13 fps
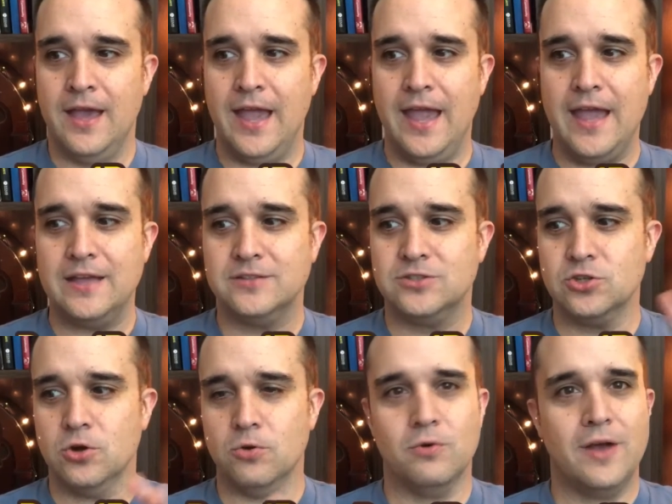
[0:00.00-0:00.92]
And
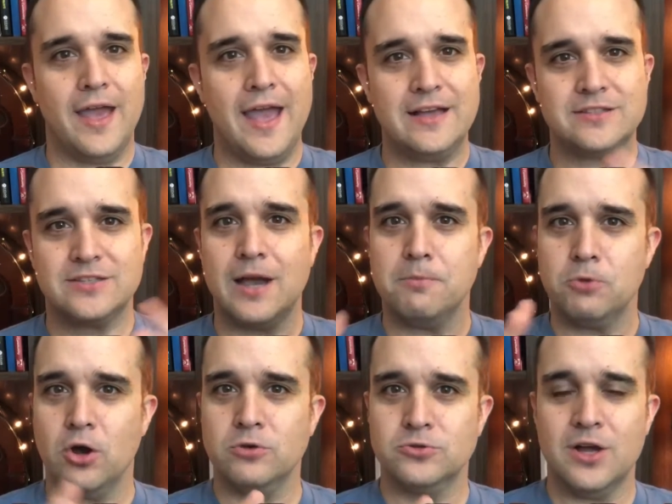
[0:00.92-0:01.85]
so as time
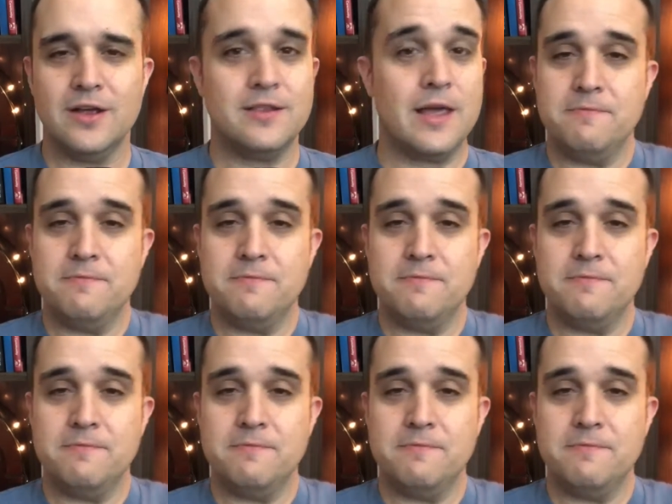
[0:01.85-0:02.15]
goes on,